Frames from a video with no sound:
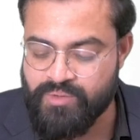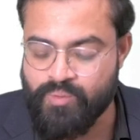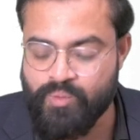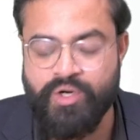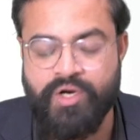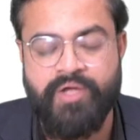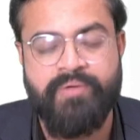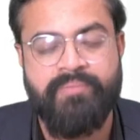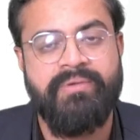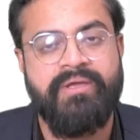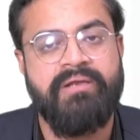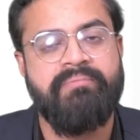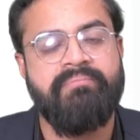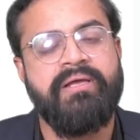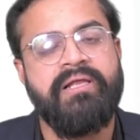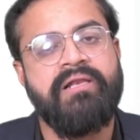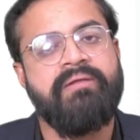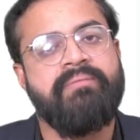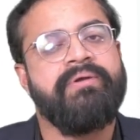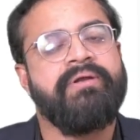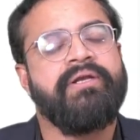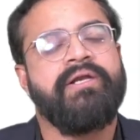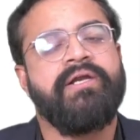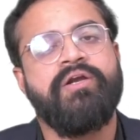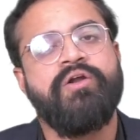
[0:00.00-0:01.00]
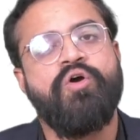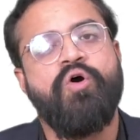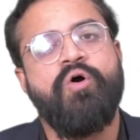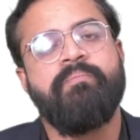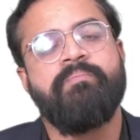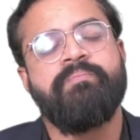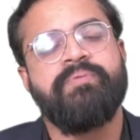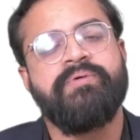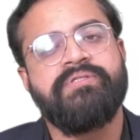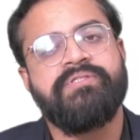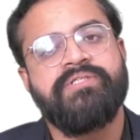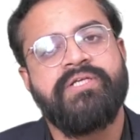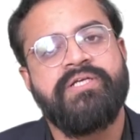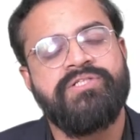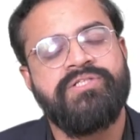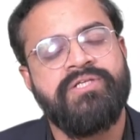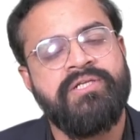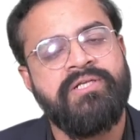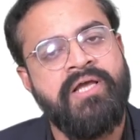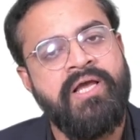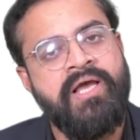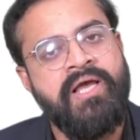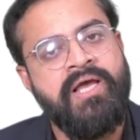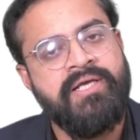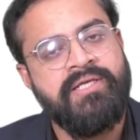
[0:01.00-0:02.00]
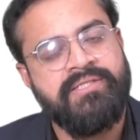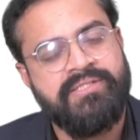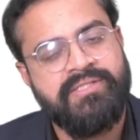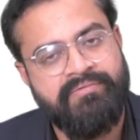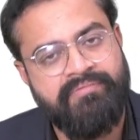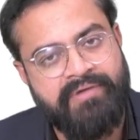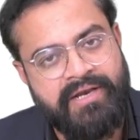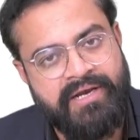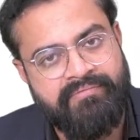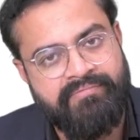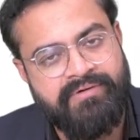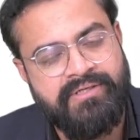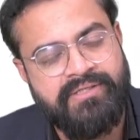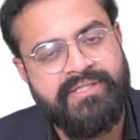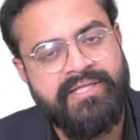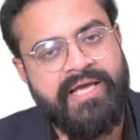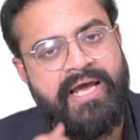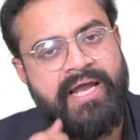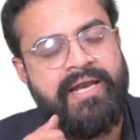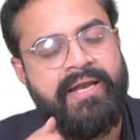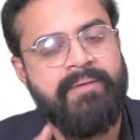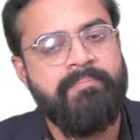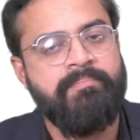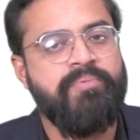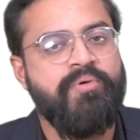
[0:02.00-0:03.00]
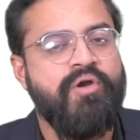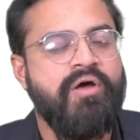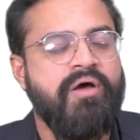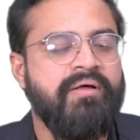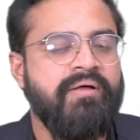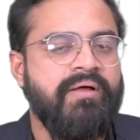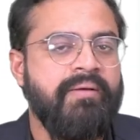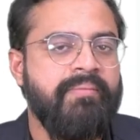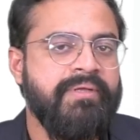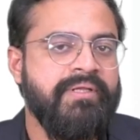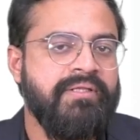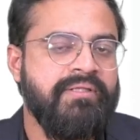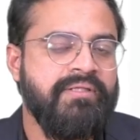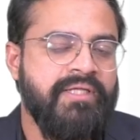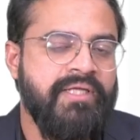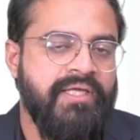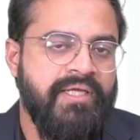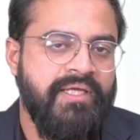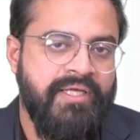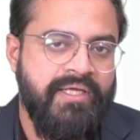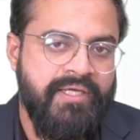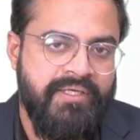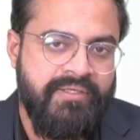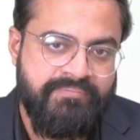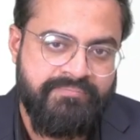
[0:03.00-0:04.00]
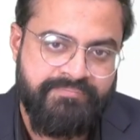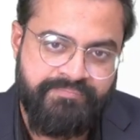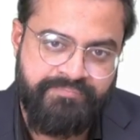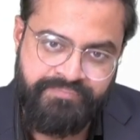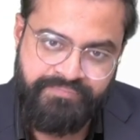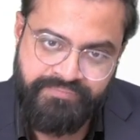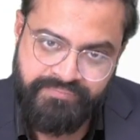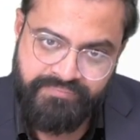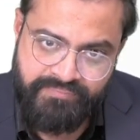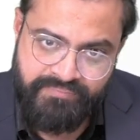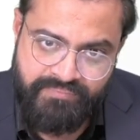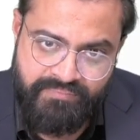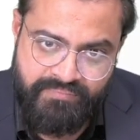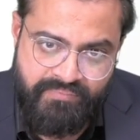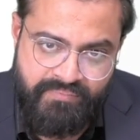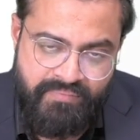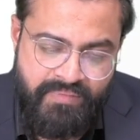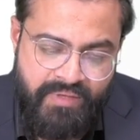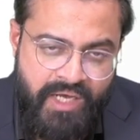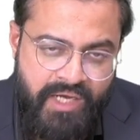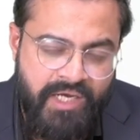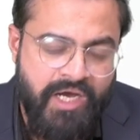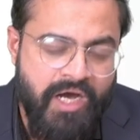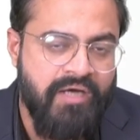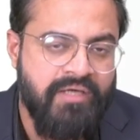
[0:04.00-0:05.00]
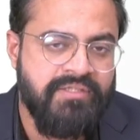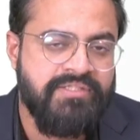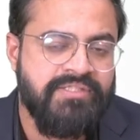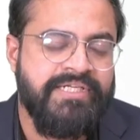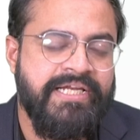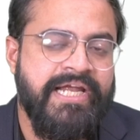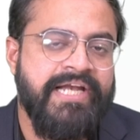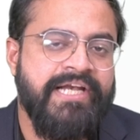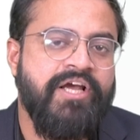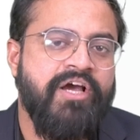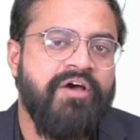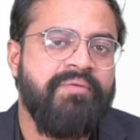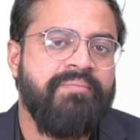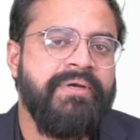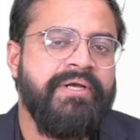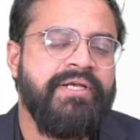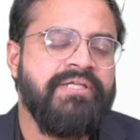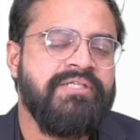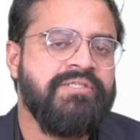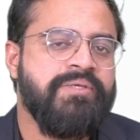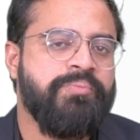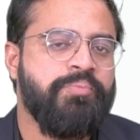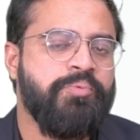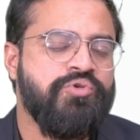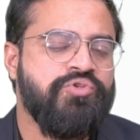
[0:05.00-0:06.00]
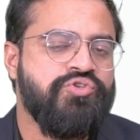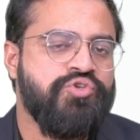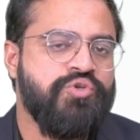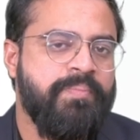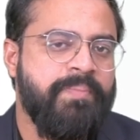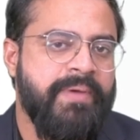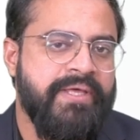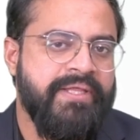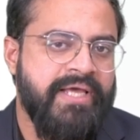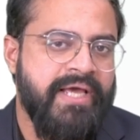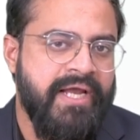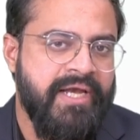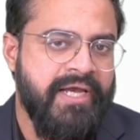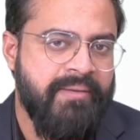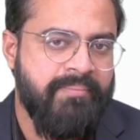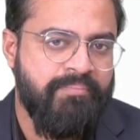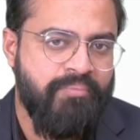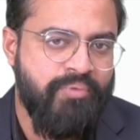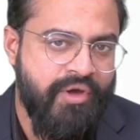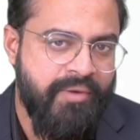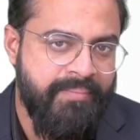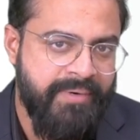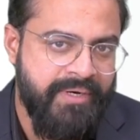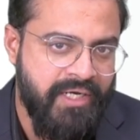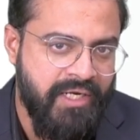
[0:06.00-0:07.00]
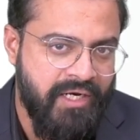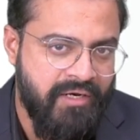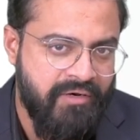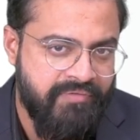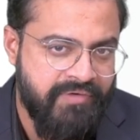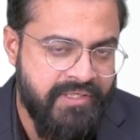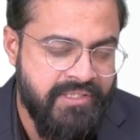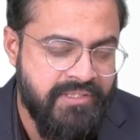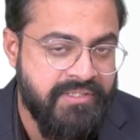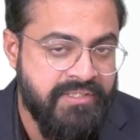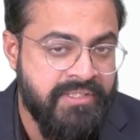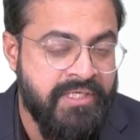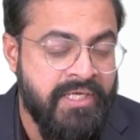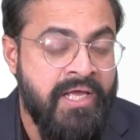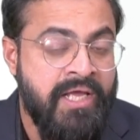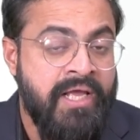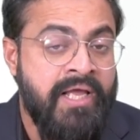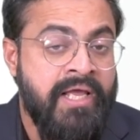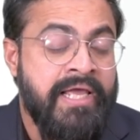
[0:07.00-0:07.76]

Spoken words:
What I mean by limited compensation, see, whenever the unemployed, I mean the state government is supposed to pay the unemployment allowance.